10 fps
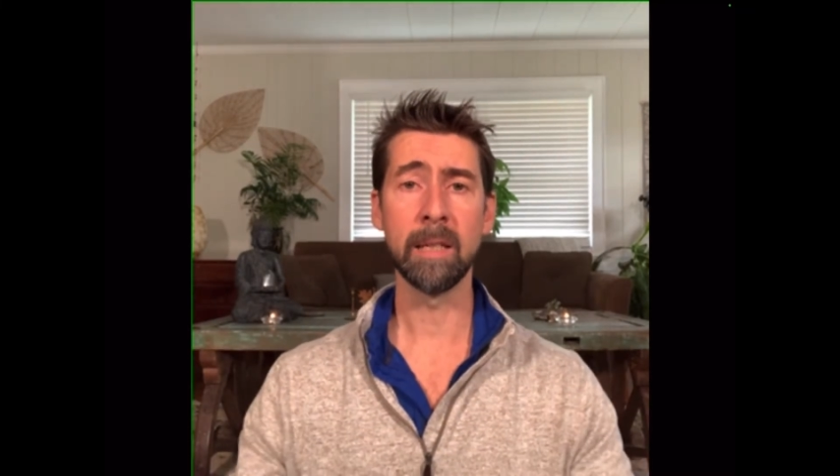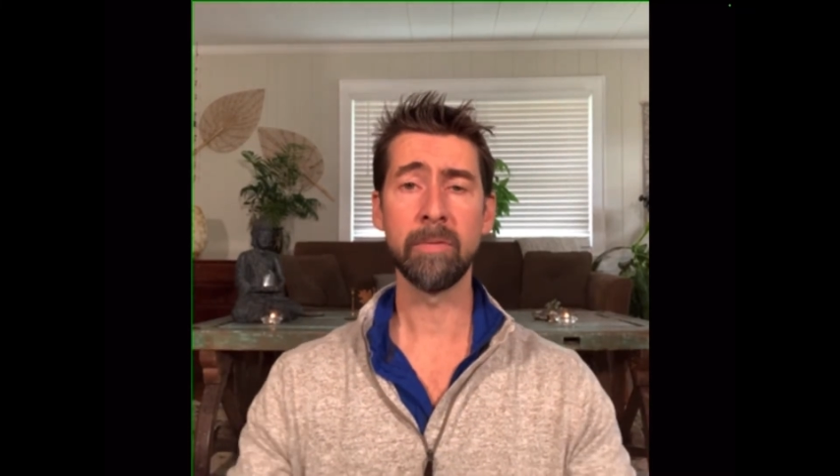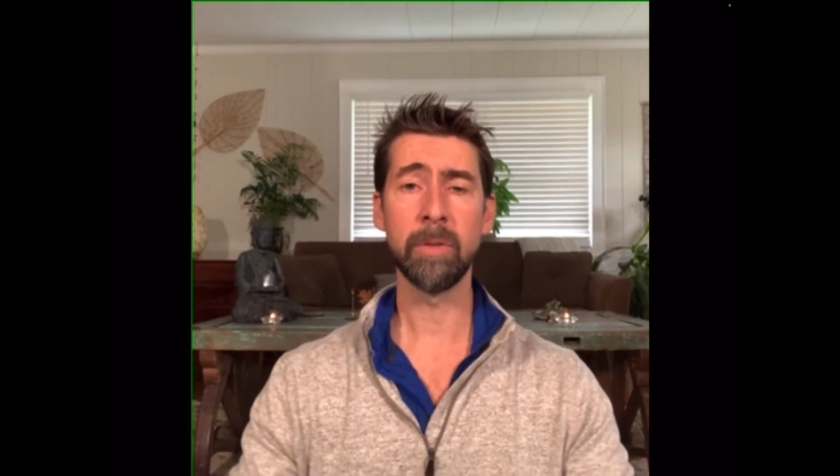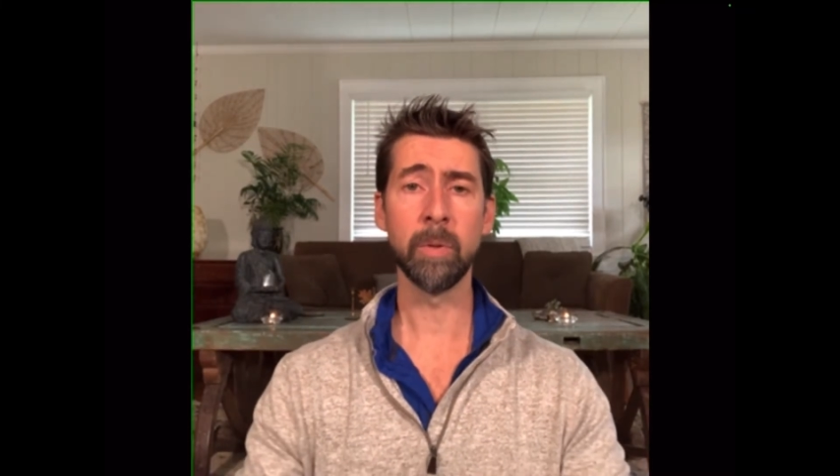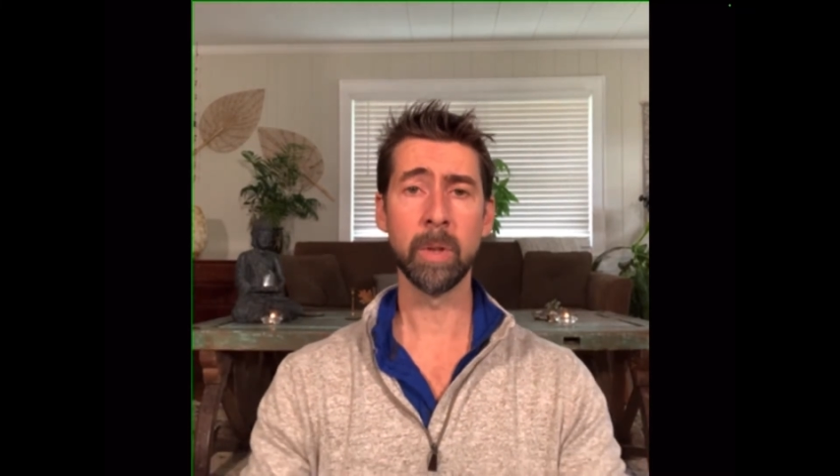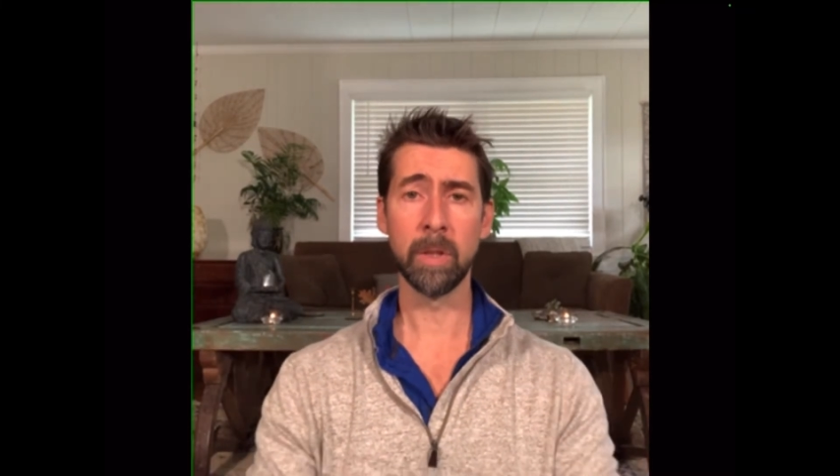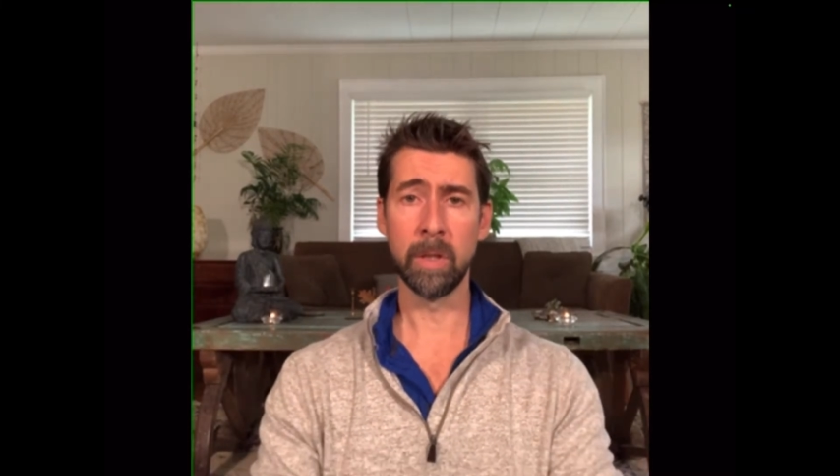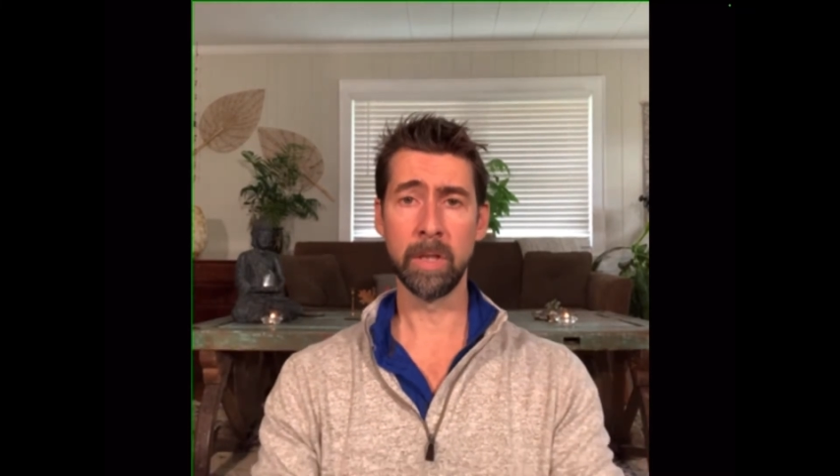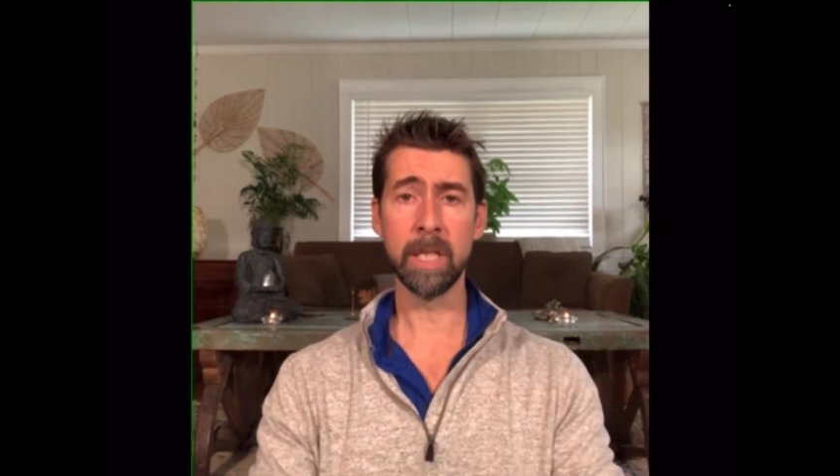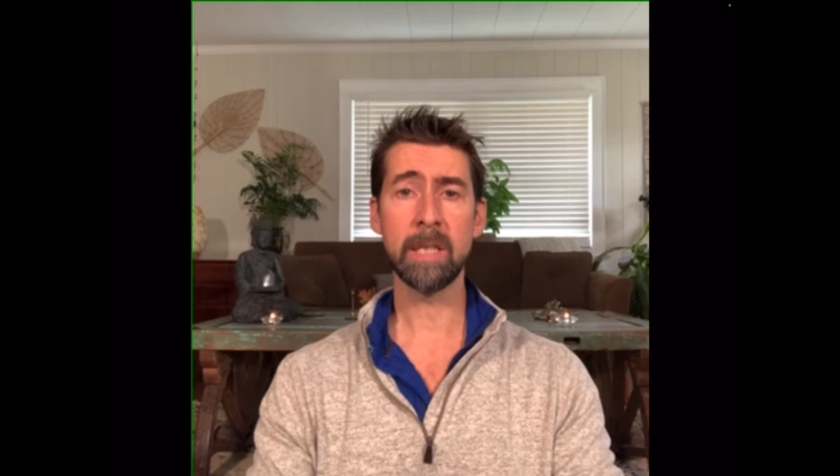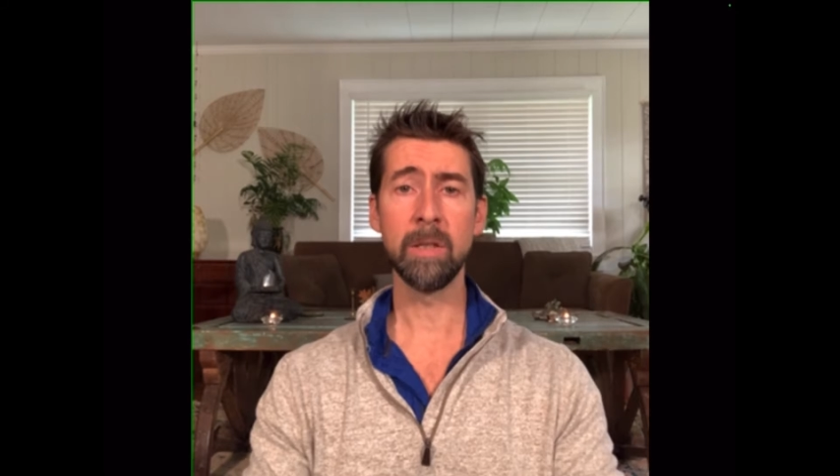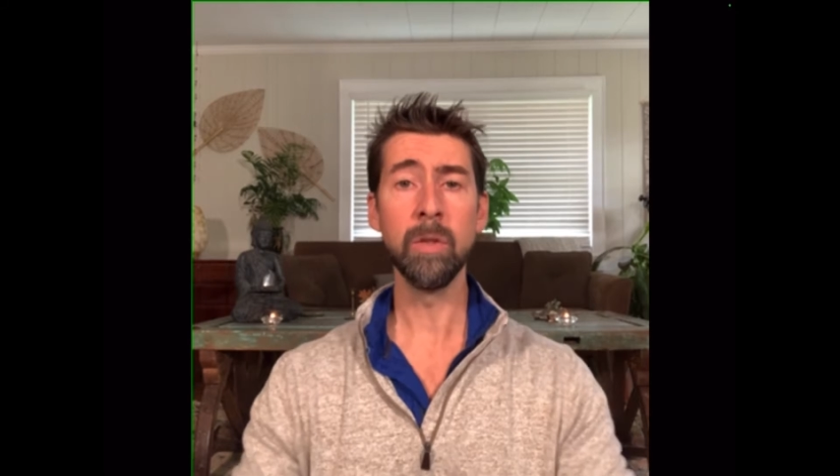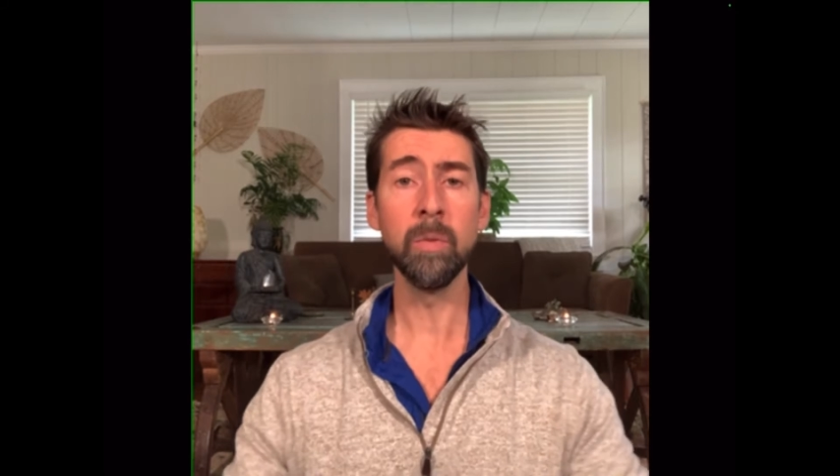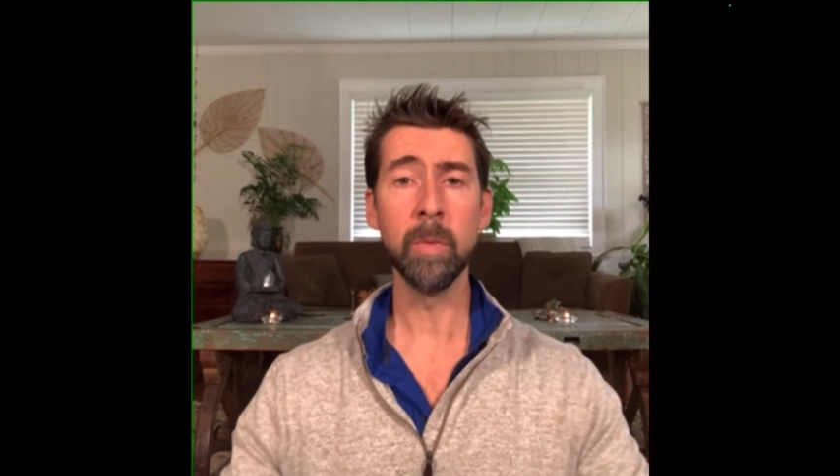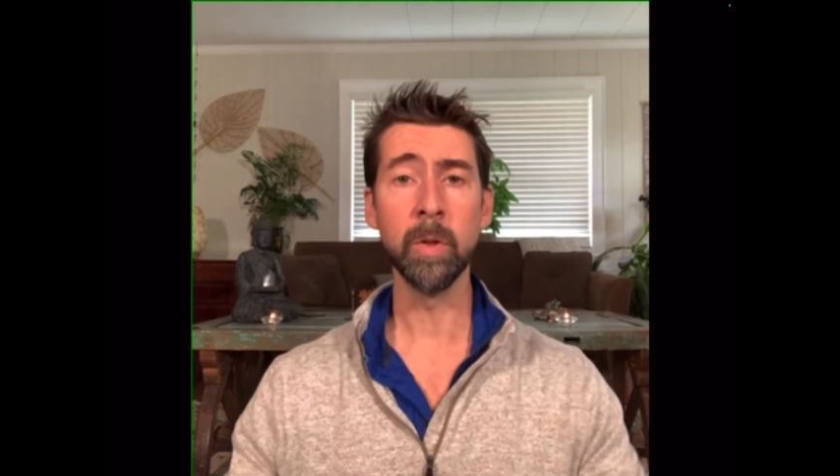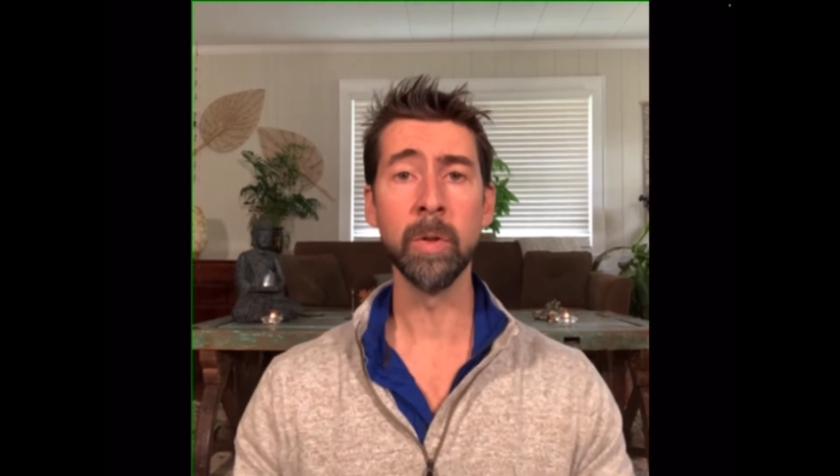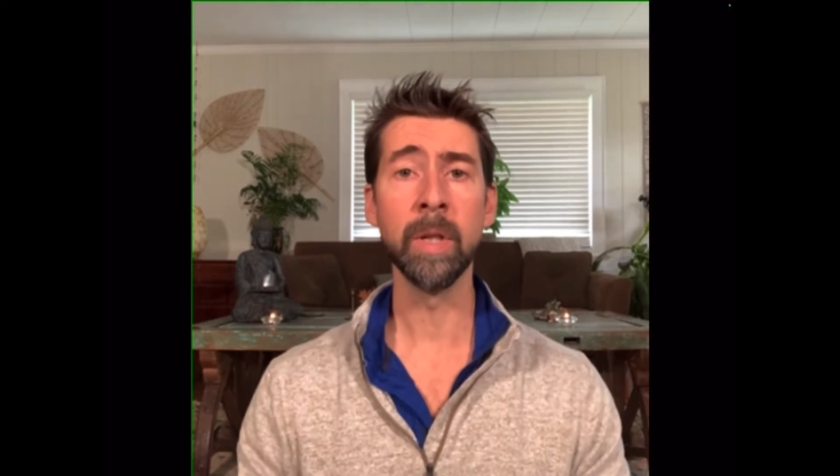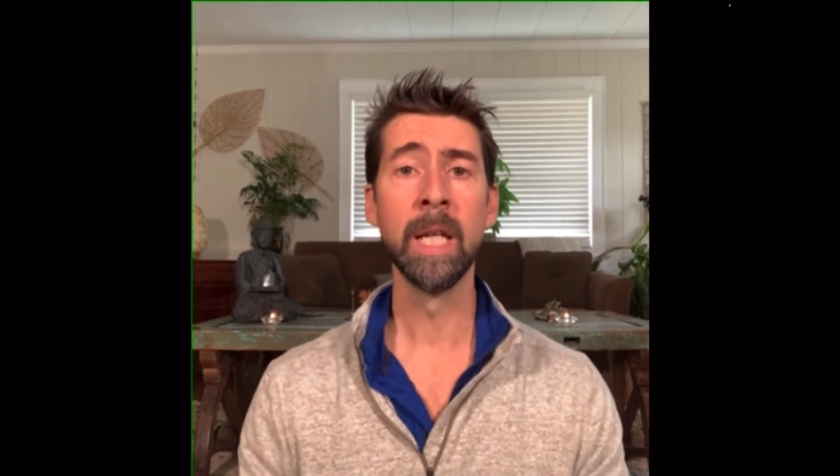if you will, on this new moon.